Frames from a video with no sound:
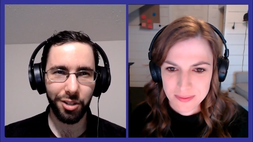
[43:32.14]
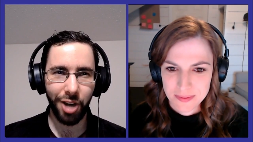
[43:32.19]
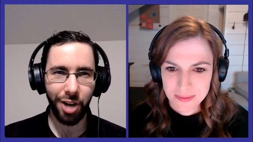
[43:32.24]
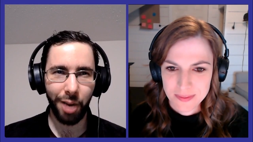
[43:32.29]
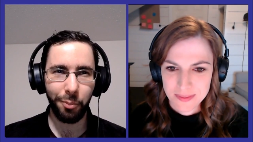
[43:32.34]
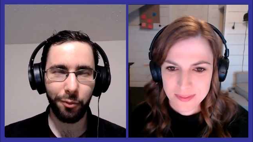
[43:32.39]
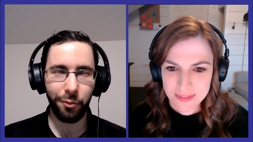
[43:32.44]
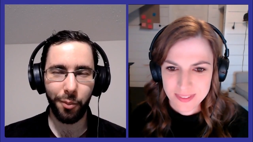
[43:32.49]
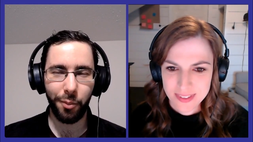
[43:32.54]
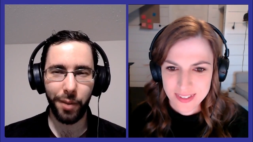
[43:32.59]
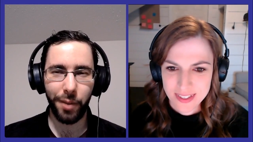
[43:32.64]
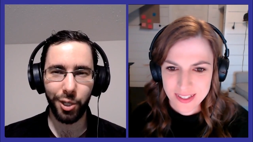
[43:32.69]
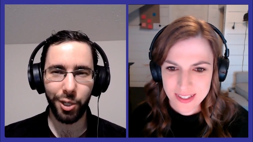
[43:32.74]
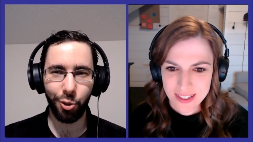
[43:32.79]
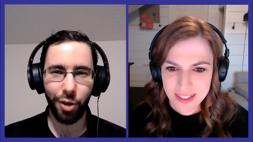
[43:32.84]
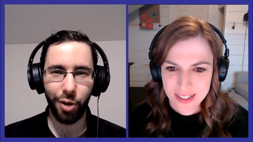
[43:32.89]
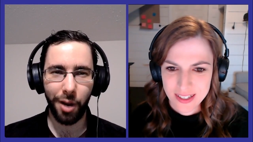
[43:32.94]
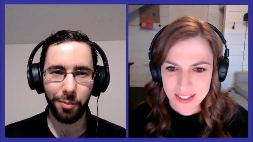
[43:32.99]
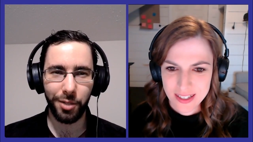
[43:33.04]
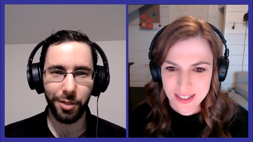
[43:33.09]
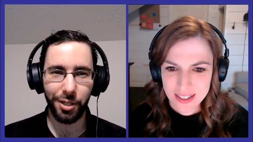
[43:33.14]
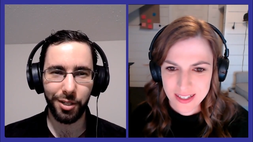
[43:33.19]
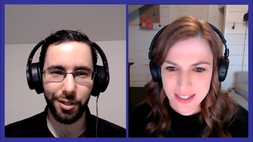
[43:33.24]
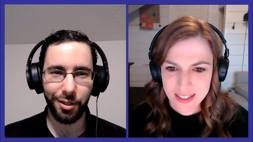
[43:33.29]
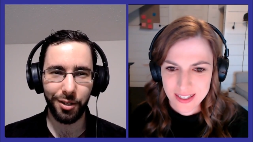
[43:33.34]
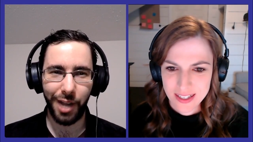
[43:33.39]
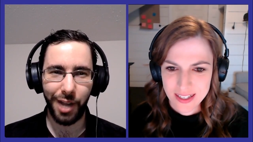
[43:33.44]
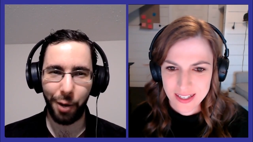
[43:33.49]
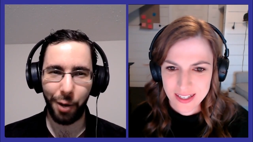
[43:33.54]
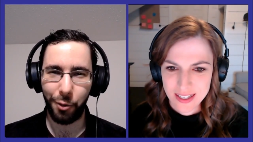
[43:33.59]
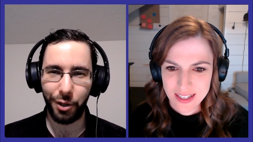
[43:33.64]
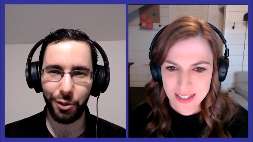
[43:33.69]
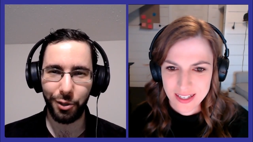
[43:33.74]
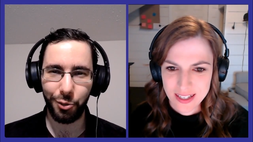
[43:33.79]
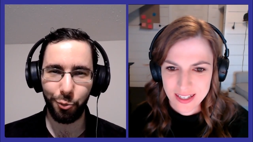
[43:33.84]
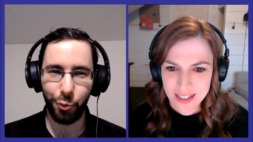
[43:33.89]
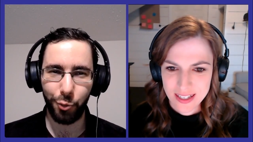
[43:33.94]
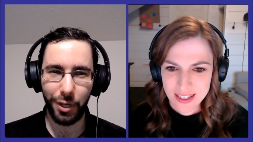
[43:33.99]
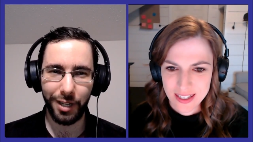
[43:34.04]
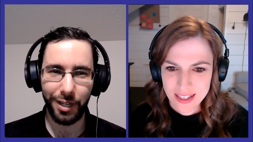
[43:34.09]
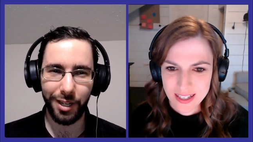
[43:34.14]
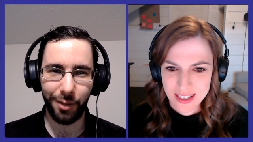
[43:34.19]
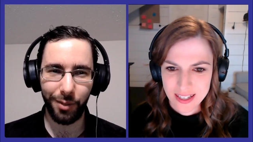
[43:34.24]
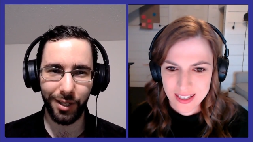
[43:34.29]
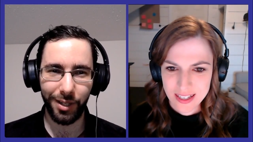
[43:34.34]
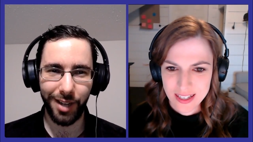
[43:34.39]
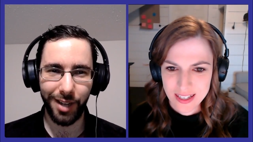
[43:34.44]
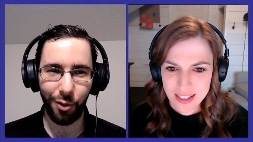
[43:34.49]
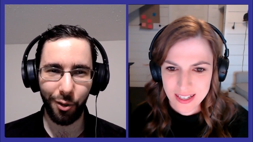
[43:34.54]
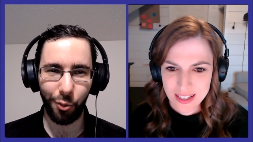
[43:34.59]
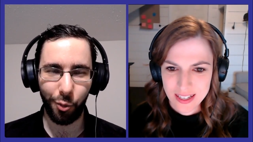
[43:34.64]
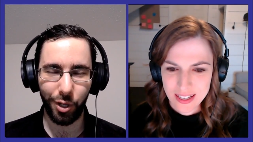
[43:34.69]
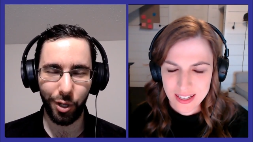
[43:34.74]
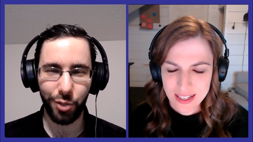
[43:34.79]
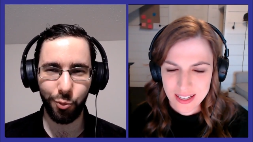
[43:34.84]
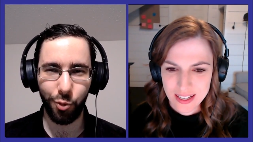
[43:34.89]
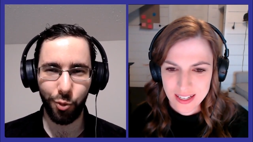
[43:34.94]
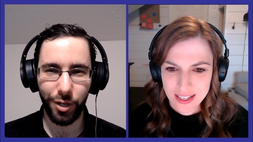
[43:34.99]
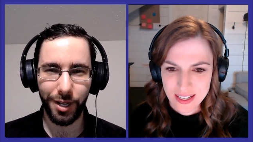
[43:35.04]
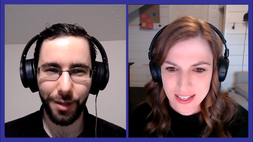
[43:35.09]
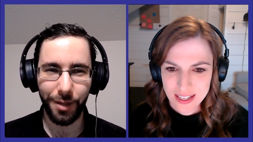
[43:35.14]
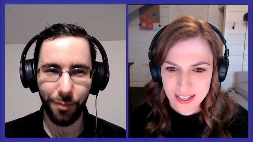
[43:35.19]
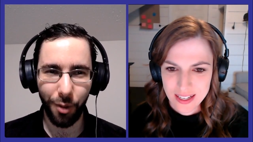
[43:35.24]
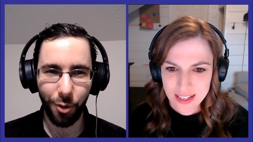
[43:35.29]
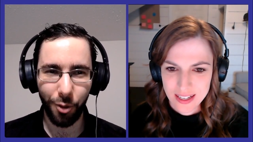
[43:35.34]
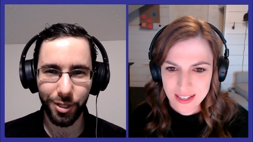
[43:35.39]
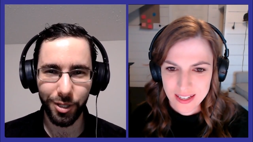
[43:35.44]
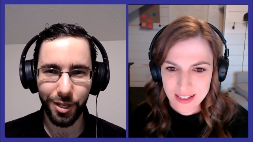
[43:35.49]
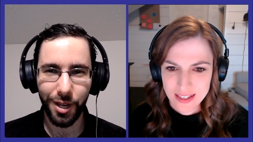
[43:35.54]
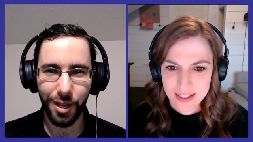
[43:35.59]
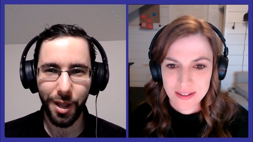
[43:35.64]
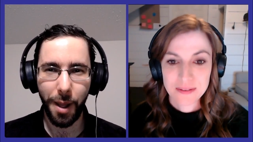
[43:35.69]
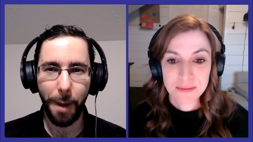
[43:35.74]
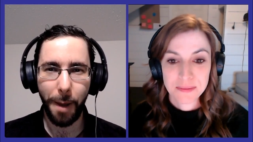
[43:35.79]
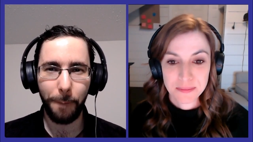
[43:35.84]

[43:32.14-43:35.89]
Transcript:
Speaker 1: stop from Instagram just because I want to really double down on what's working most.